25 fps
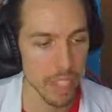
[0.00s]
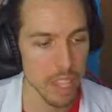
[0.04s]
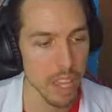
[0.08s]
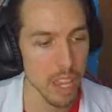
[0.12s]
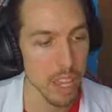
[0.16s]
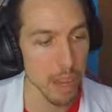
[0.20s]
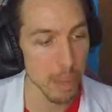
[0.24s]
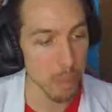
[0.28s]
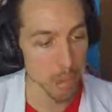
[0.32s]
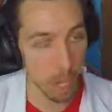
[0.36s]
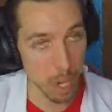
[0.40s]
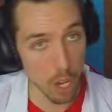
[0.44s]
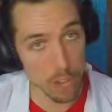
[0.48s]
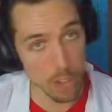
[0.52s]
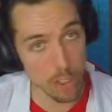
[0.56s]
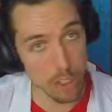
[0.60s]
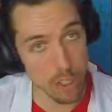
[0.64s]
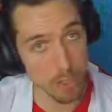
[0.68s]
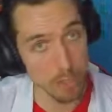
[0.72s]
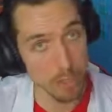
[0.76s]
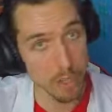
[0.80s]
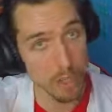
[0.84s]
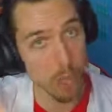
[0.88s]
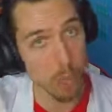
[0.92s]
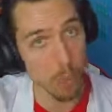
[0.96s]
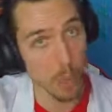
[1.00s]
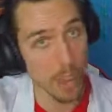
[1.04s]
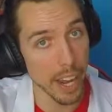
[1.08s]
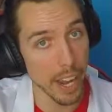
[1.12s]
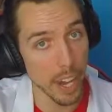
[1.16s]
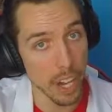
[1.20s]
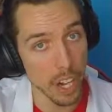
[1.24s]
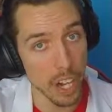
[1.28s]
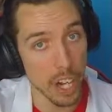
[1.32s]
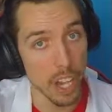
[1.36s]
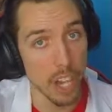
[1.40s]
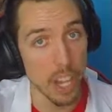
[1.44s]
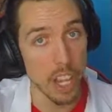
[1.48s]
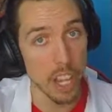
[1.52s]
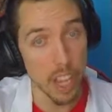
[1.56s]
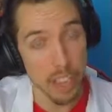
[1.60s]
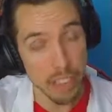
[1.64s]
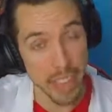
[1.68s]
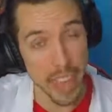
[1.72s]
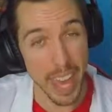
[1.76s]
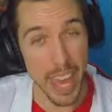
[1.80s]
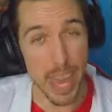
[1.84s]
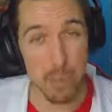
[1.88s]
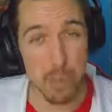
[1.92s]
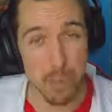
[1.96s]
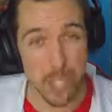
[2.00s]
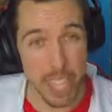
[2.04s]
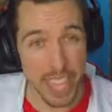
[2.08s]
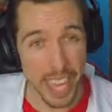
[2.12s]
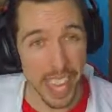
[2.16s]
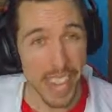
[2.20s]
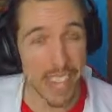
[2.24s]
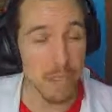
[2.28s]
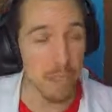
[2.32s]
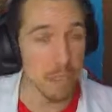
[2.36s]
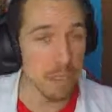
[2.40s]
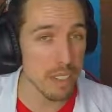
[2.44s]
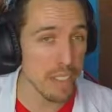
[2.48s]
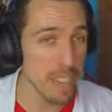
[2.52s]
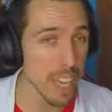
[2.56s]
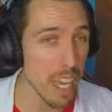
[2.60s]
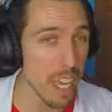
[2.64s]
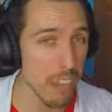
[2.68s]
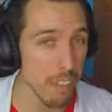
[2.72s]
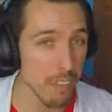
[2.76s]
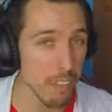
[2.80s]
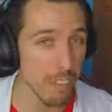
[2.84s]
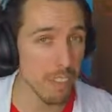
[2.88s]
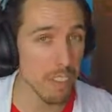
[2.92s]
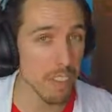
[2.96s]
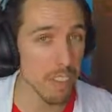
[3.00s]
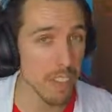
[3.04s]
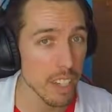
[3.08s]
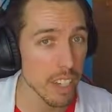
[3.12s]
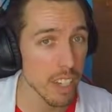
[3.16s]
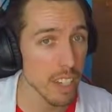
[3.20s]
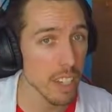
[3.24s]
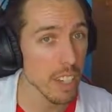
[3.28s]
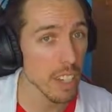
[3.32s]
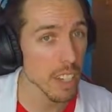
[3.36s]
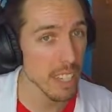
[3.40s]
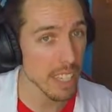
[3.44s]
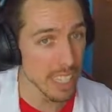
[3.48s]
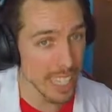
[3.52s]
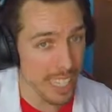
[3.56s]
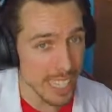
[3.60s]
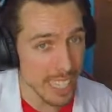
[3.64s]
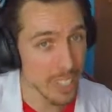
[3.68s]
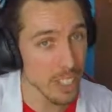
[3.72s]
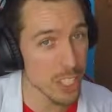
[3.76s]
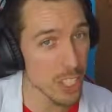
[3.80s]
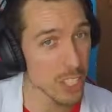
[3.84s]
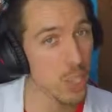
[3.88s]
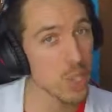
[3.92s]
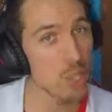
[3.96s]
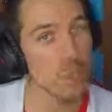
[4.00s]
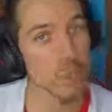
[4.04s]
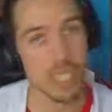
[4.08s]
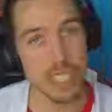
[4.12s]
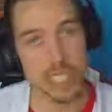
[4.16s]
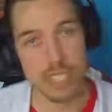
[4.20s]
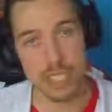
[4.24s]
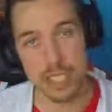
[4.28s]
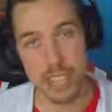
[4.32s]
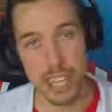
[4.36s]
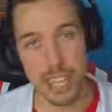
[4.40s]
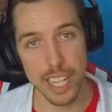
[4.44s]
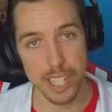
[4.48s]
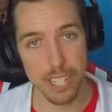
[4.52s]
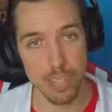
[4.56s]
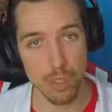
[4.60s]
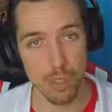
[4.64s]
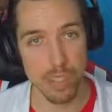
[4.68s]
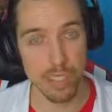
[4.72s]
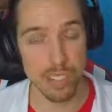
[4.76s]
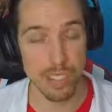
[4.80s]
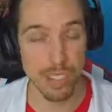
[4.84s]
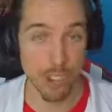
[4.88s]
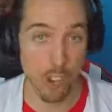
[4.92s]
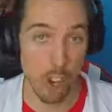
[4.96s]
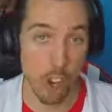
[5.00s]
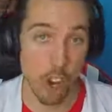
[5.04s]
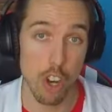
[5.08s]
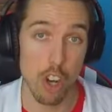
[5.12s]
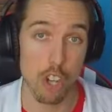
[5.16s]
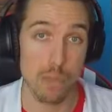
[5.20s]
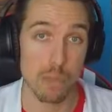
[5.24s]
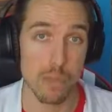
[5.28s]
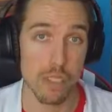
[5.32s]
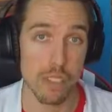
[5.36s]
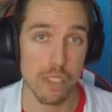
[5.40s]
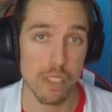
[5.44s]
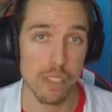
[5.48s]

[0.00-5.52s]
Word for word: But also be aware that MGK himself, he too is dangerous and armed.